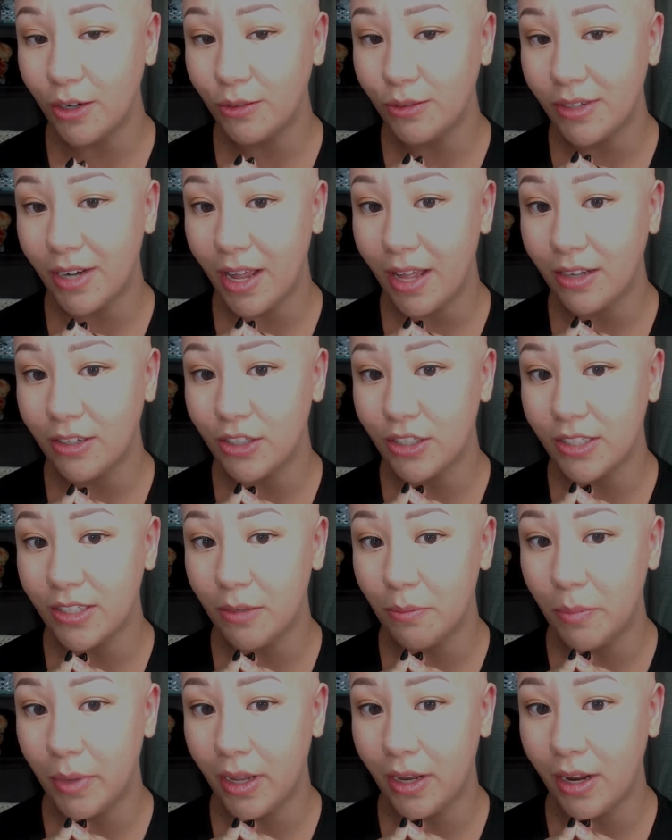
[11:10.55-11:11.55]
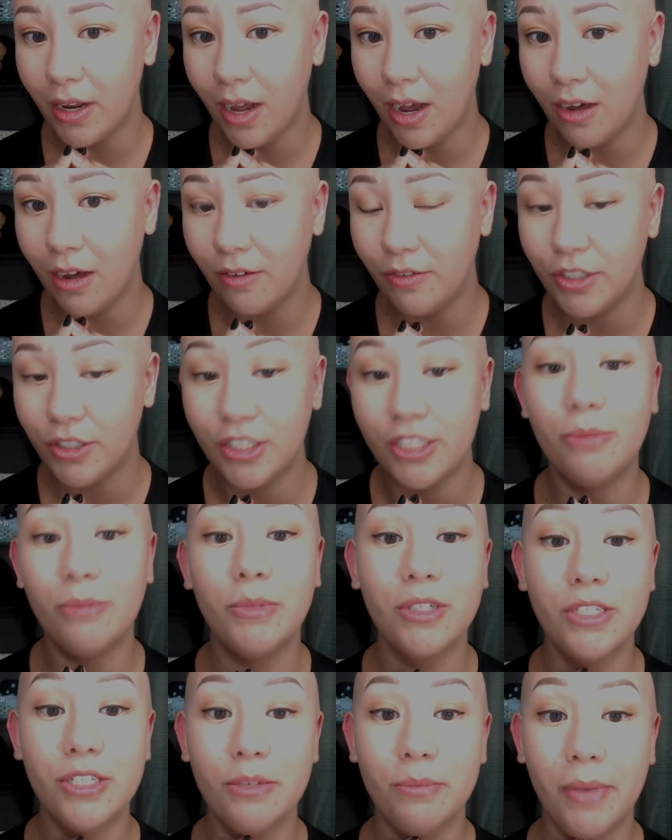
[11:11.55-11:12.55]
What I don't, just a bit of
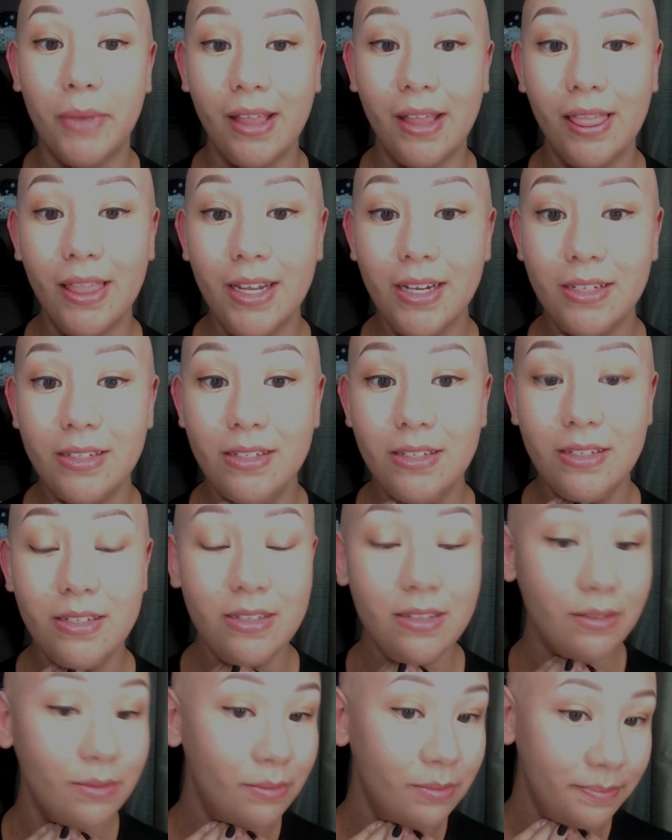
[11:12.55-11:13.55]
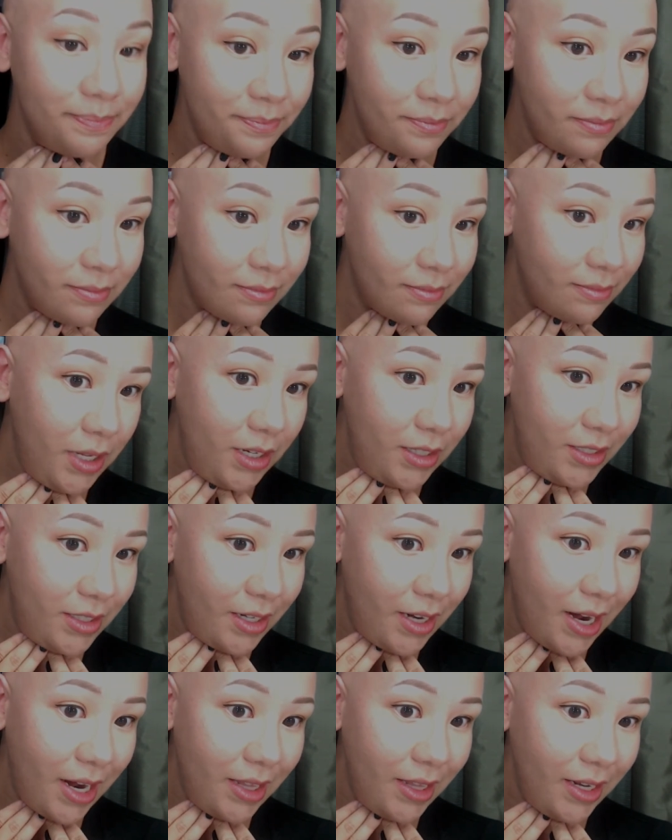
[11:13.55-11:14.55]
shimmer to my lids,
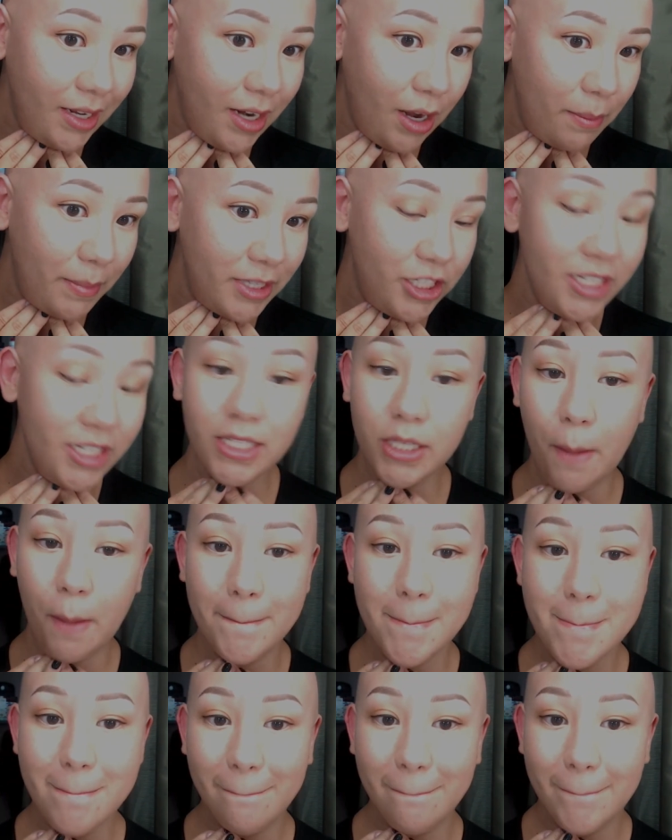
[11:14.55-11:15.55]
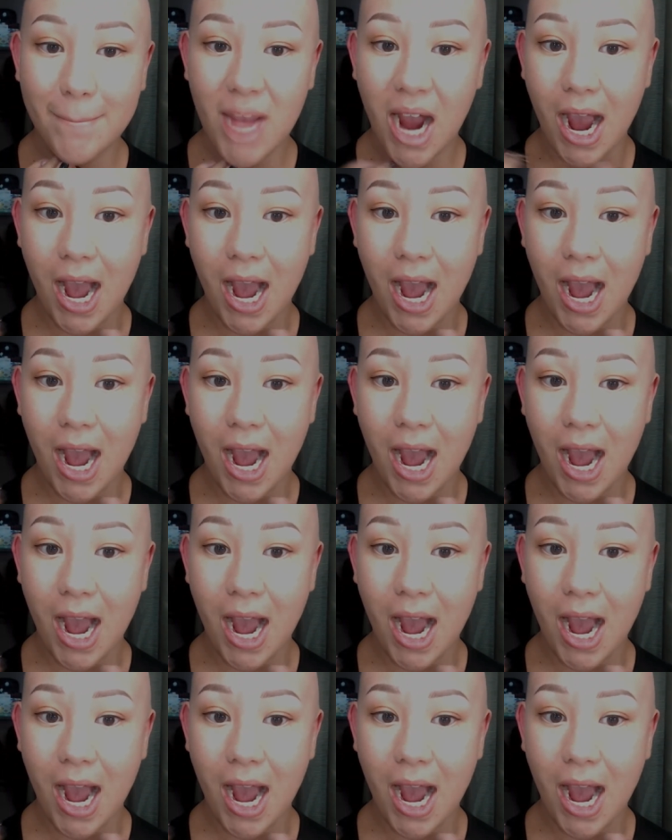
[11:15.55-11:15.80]
blush and highlight on my cheeks,